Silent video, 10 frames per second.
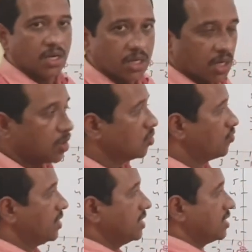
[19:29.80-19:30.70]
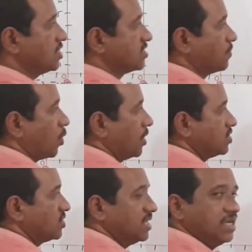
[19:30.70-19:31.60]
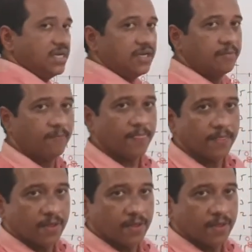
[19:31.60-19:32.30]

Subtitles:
Now when it is point E,